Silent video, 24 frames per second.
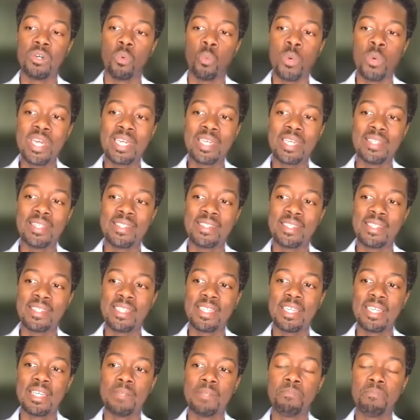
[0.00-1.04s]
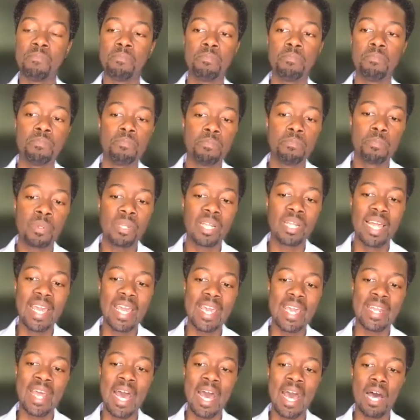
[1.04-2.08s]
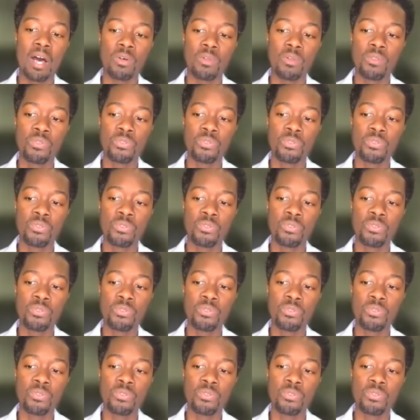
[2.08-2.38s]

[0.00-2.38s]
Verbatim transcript: we can see it playing out